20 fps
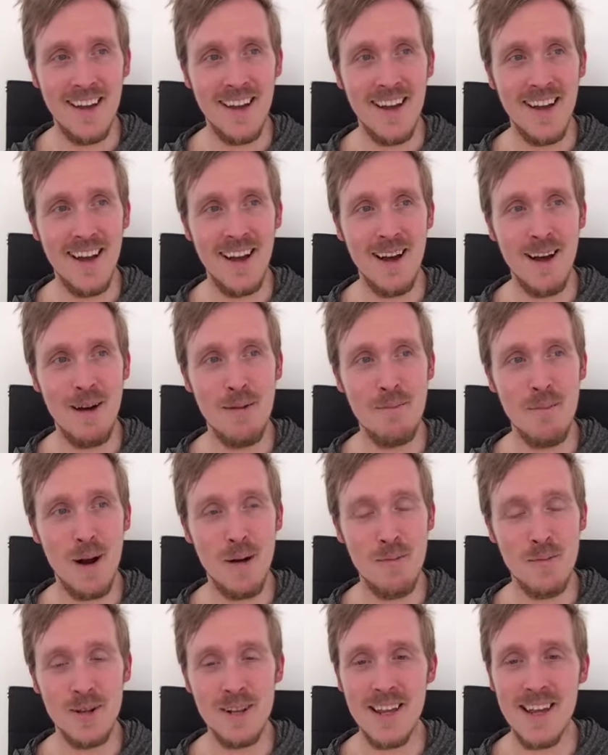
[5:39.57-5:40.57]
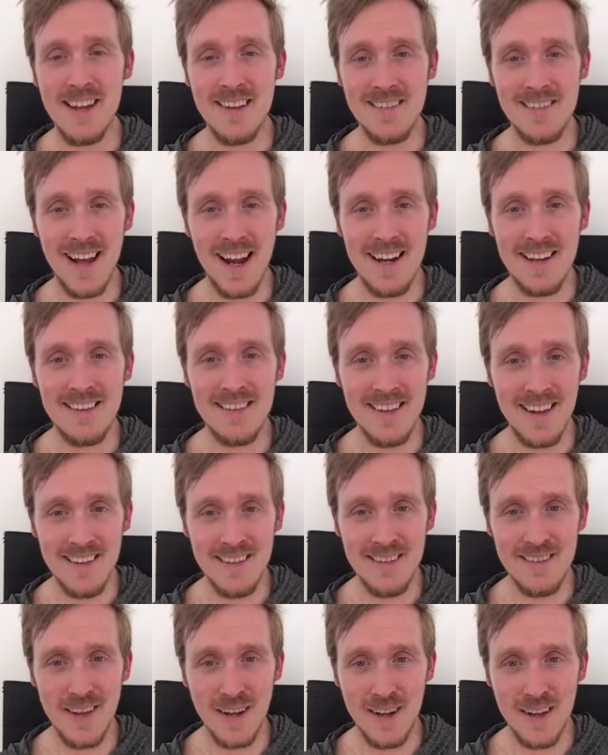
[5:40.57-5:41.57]
I'm really excited to get
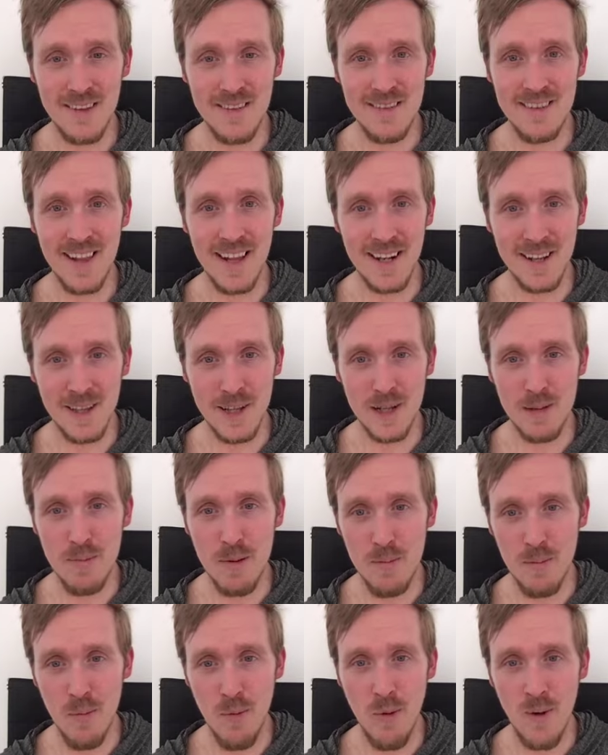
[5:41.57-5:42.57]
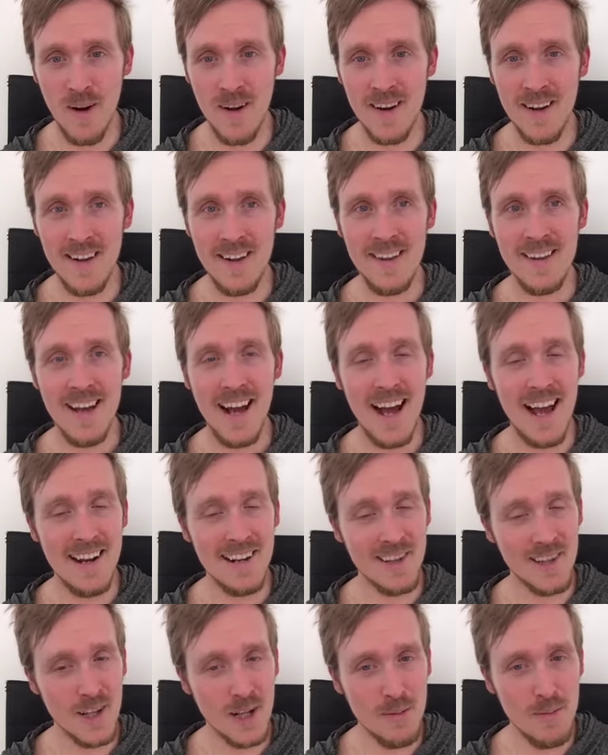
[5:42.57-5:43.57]
stuck into that a little bit more. I had
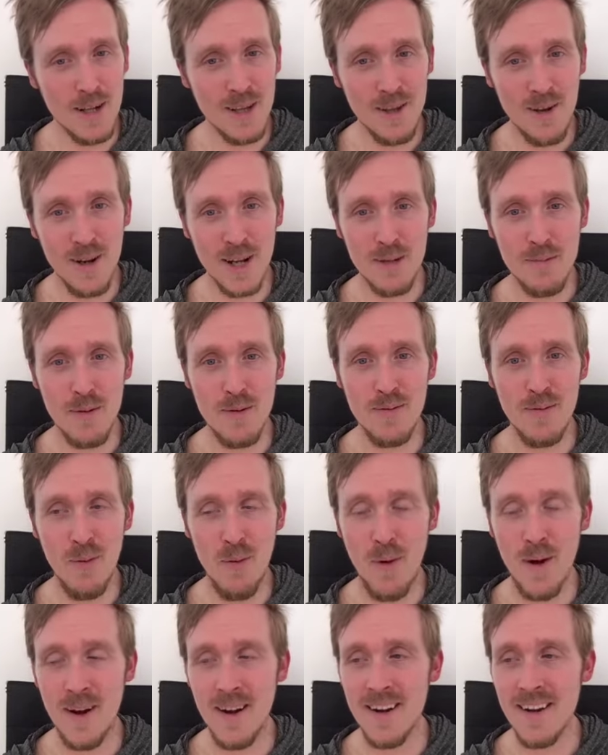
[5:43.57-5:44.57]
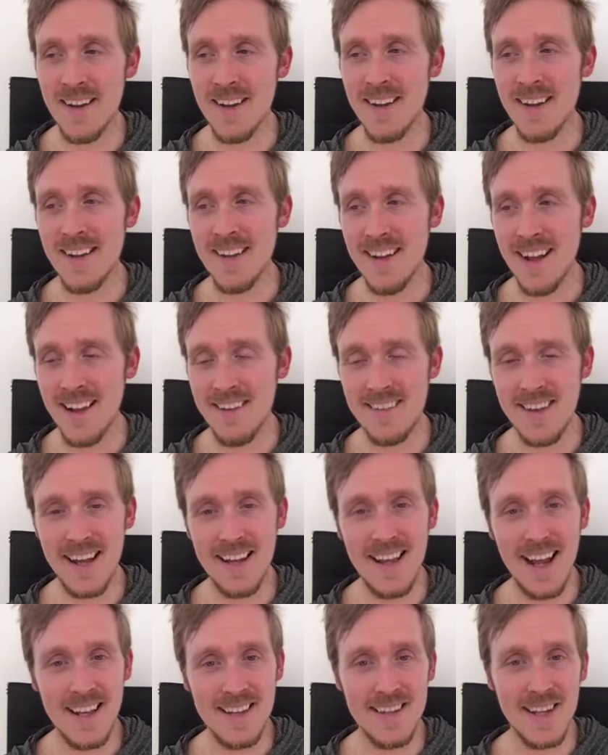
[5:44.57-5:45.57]
a little bit of learning before because
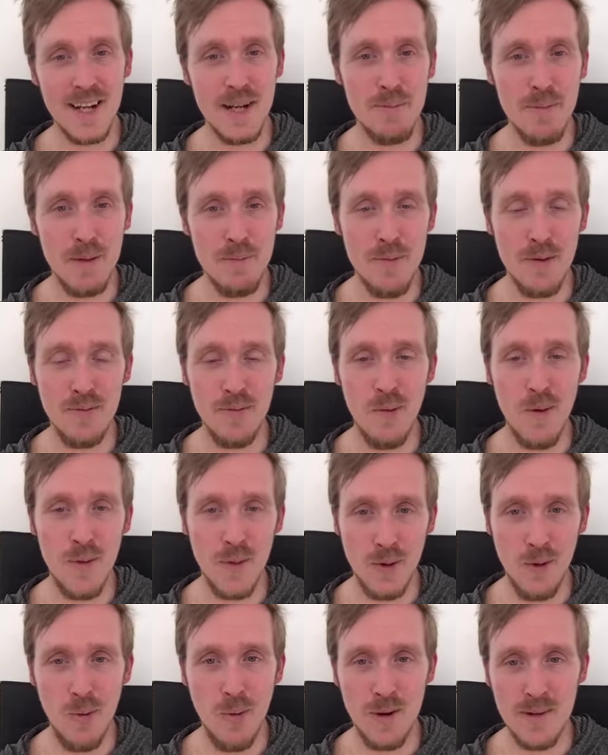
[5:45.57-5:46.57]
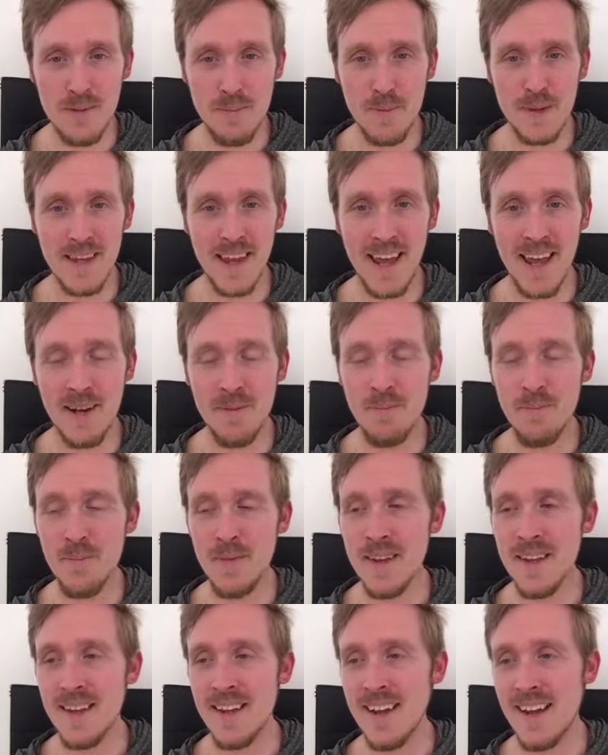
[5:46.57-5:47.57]
I'd done a bit before the course began.
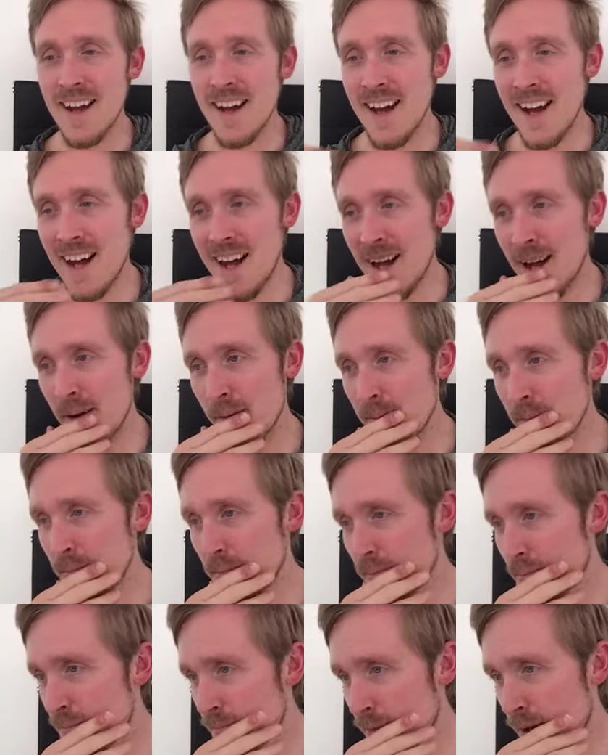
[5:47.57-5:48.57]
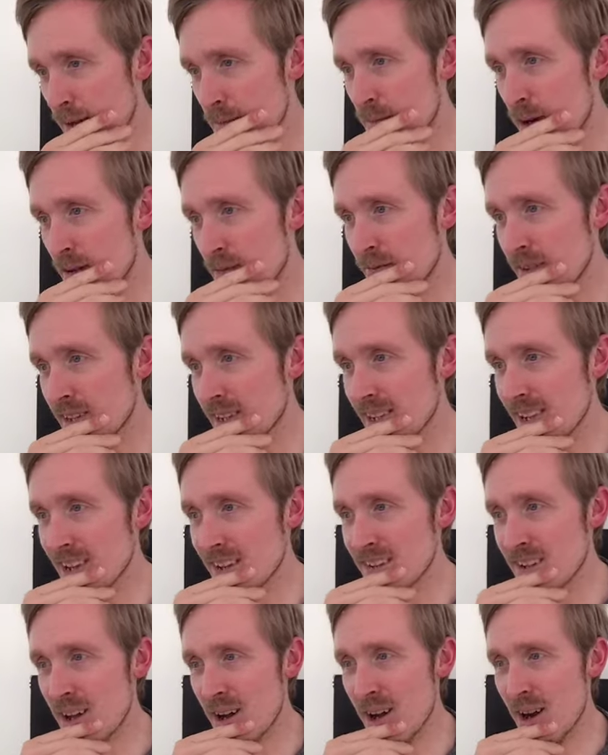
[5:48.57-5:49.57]
But my
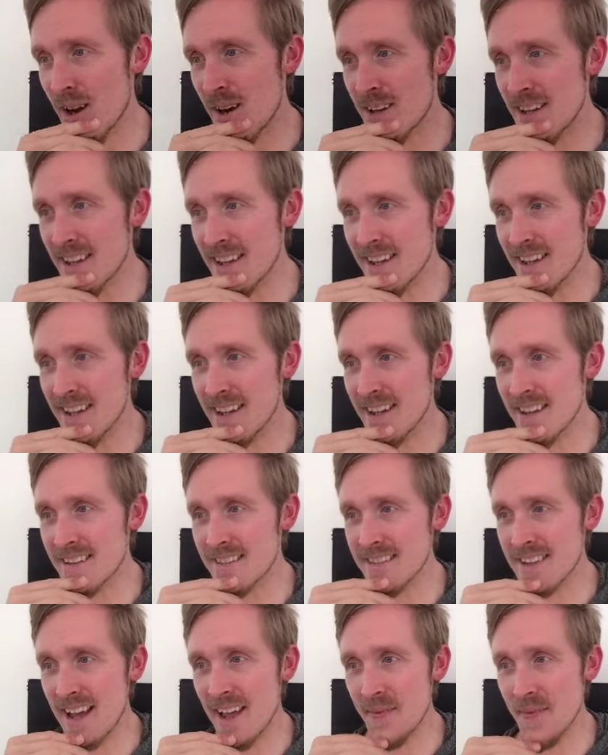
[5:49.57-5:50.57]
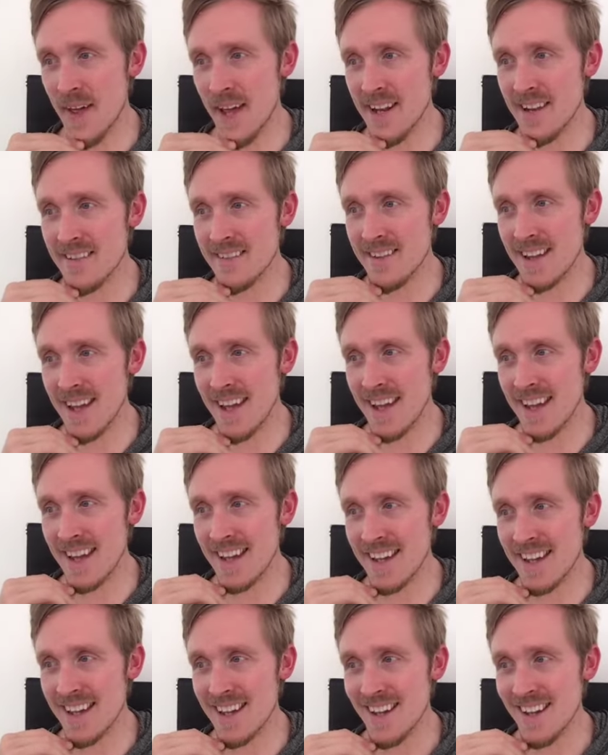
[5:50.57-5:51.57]
feelings are is that that is
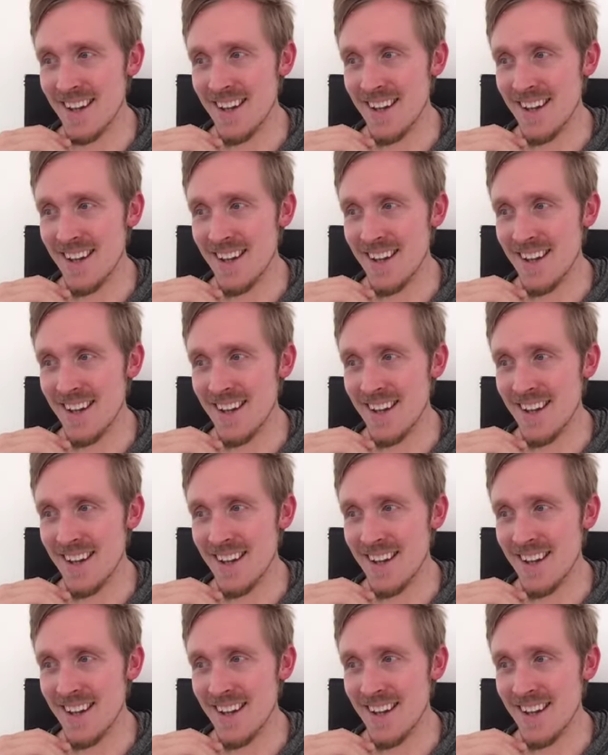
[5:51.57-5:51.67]
a